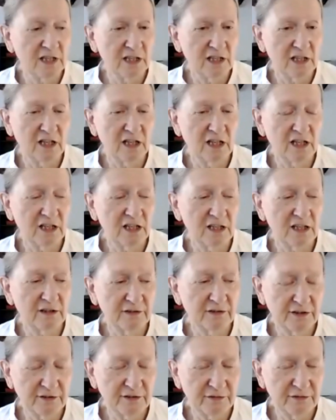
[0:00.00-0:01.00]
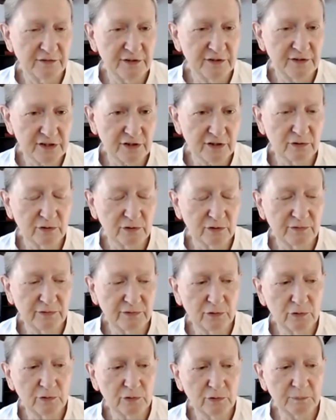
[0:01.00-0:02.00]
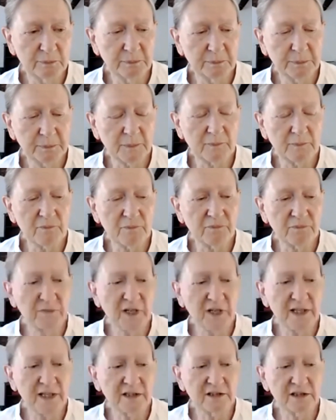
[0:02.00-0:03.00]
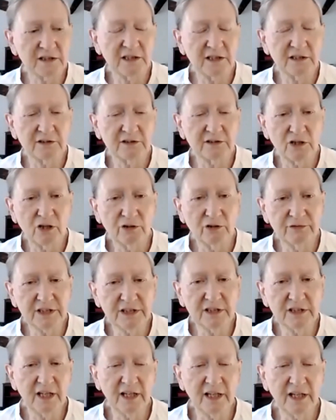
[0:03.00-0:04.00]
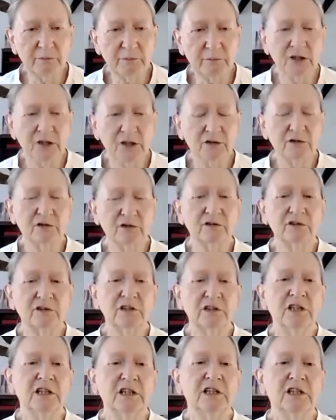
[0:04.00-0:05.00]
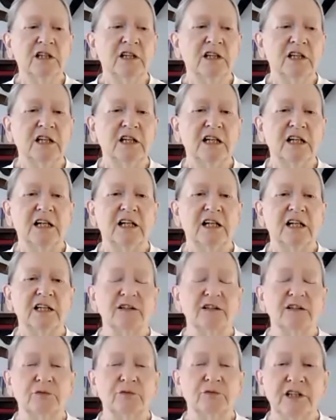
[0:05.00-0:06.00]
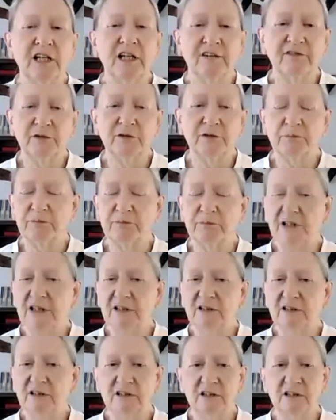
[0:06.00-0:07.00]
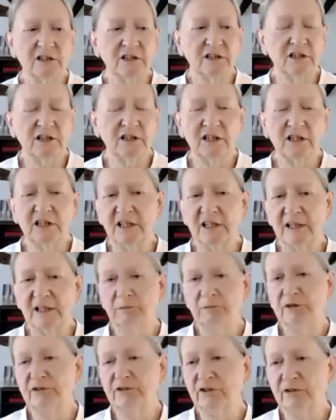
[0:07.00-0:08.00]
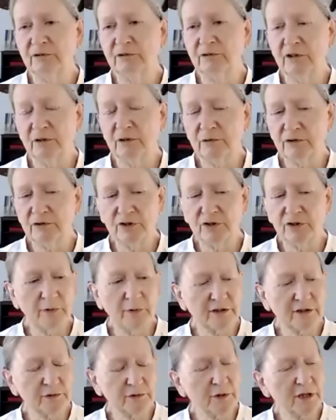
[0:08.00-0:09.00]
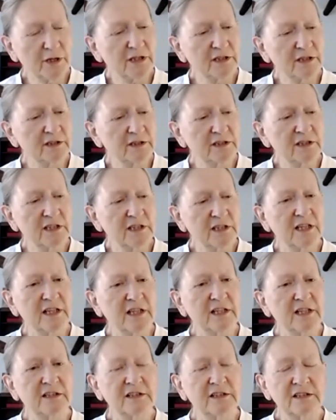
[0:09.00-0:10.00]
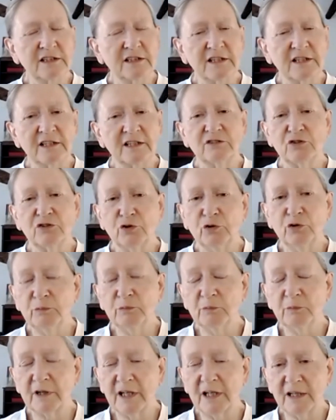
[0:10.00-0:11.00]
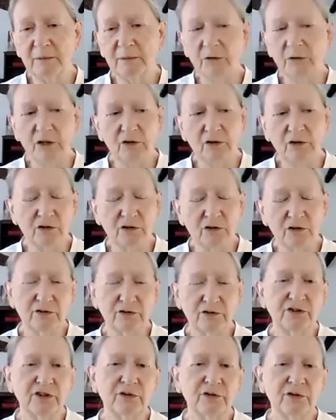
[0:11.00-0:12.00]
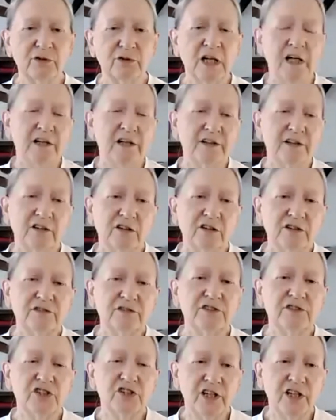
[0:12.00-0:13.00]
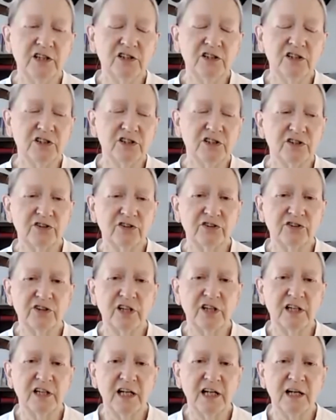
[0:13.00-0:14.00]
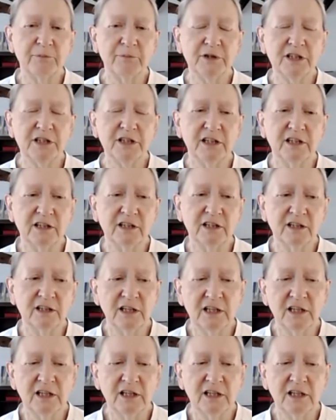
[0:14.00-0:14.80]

the physical form, and COVID came along, and we haven't been able to go to Madhuban, and then Zoom came along. So there are a lot of changes happening,